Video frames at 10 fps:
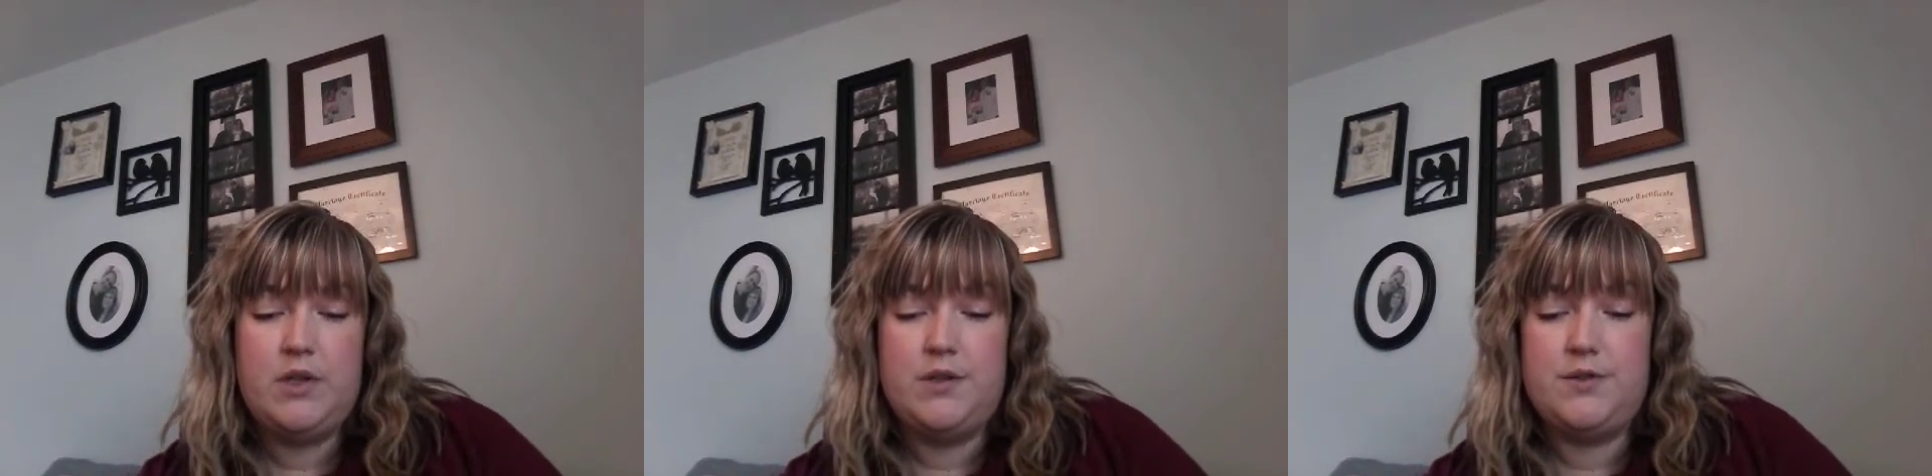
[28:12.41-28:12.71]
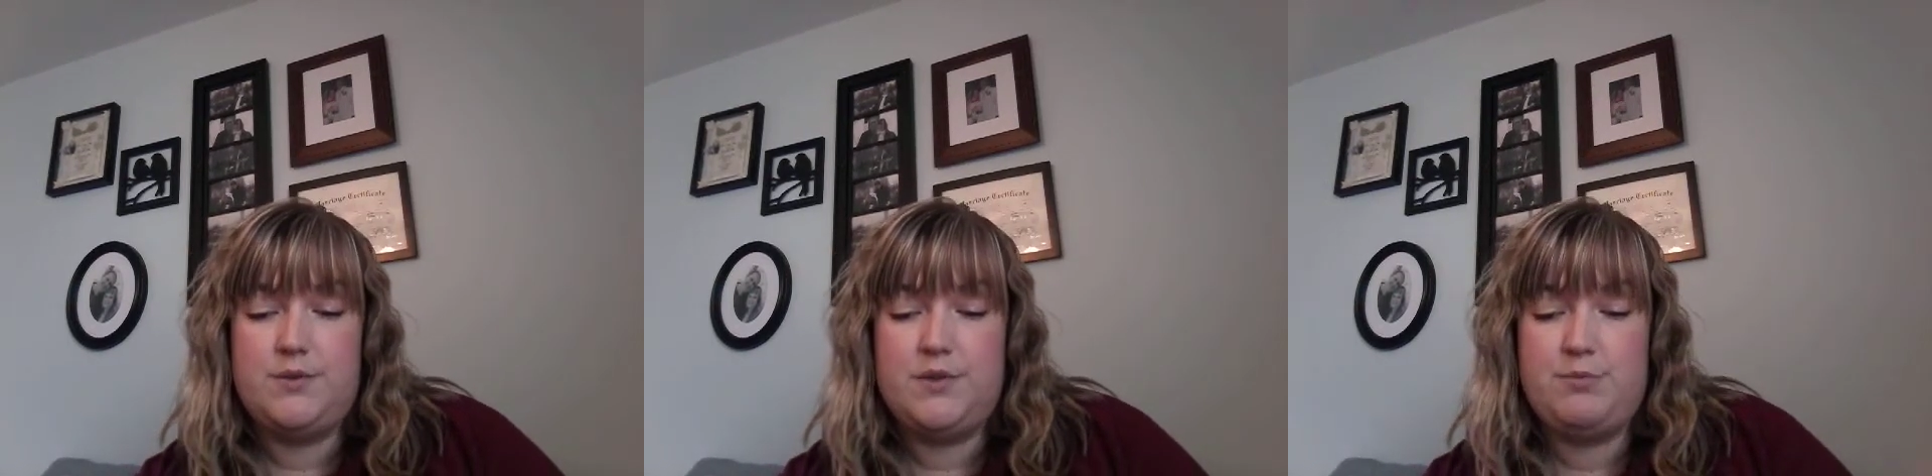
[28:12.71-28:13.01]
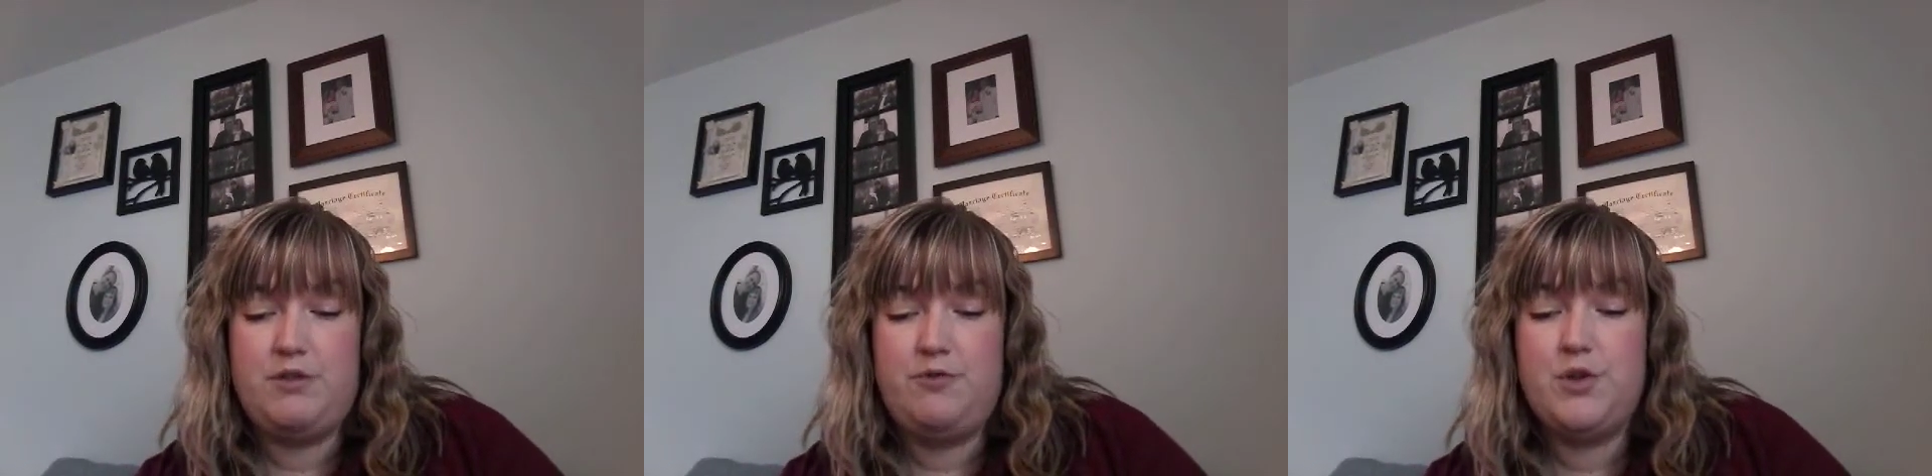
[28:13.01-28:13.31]
This was
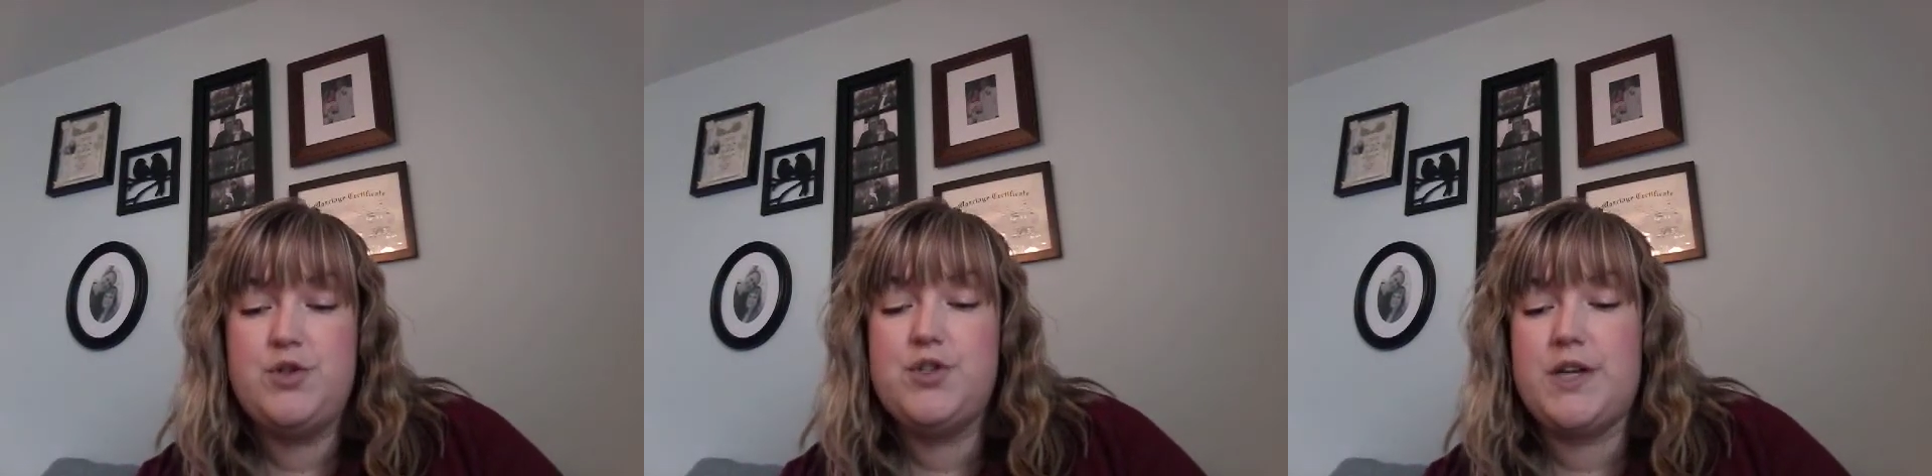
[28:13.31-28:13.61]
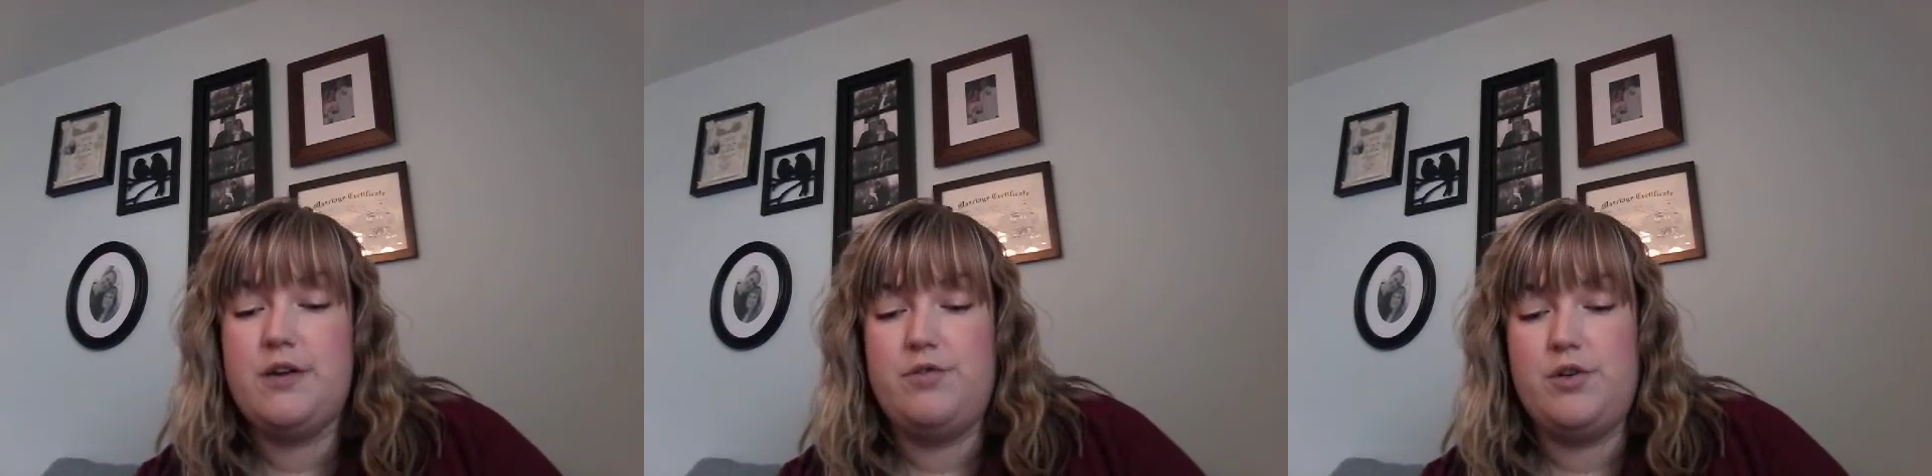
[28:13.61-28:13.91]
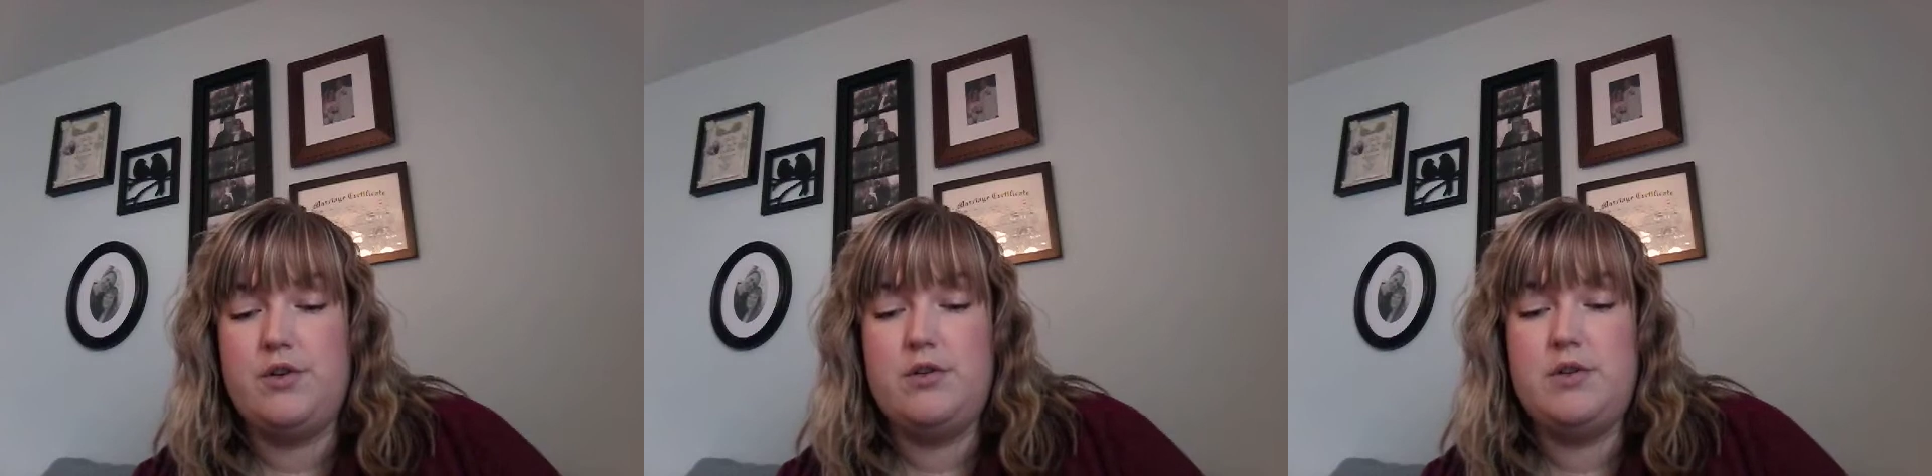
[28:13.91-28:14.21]
my first
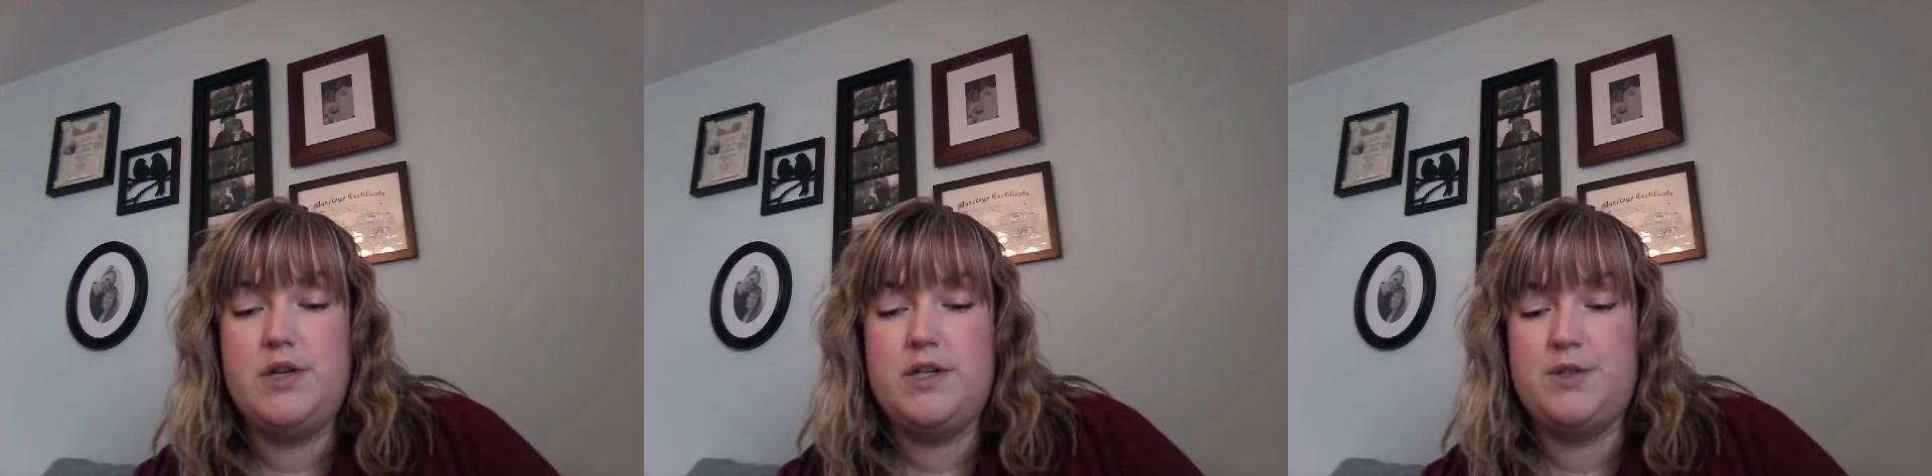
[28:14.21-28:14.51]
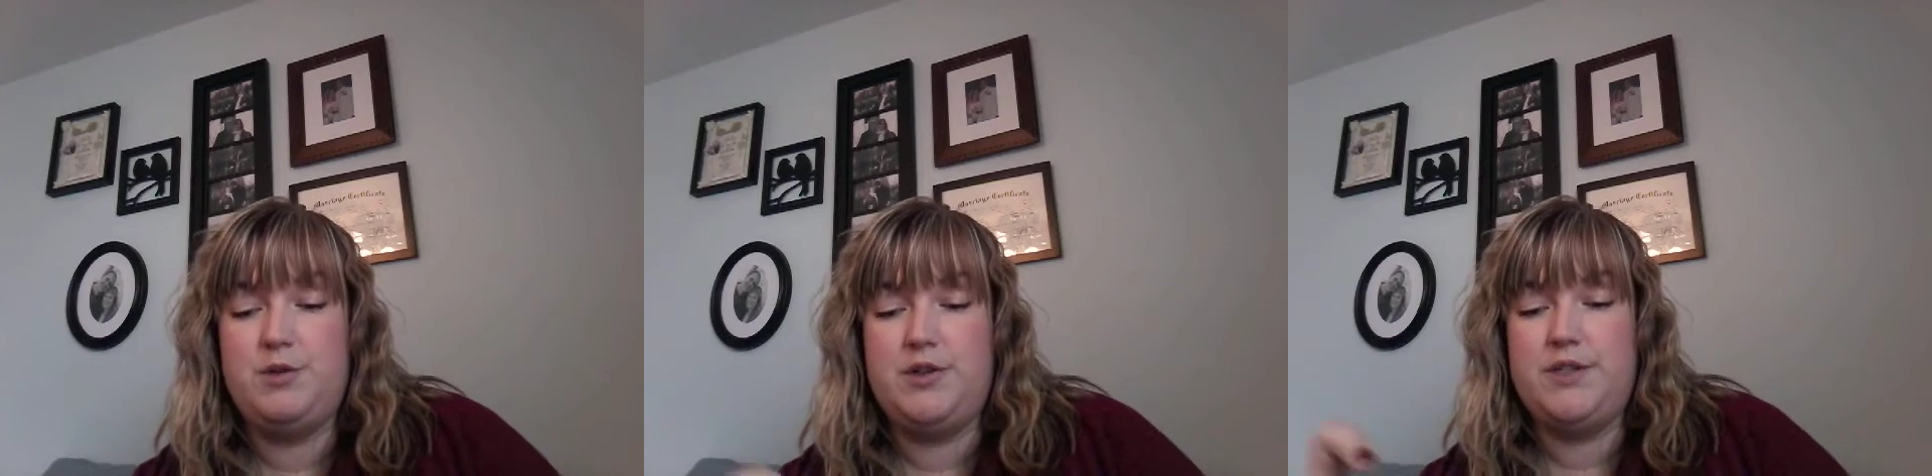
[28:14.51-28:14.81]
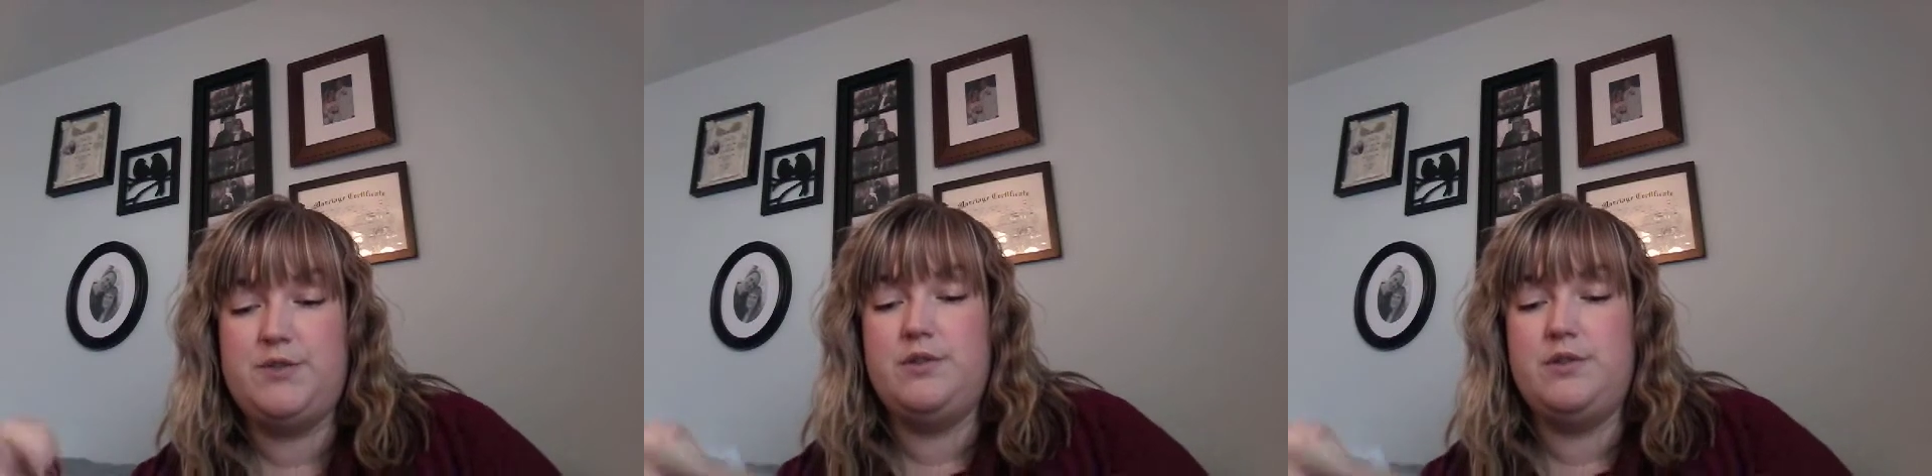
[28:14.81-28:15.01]
ever experience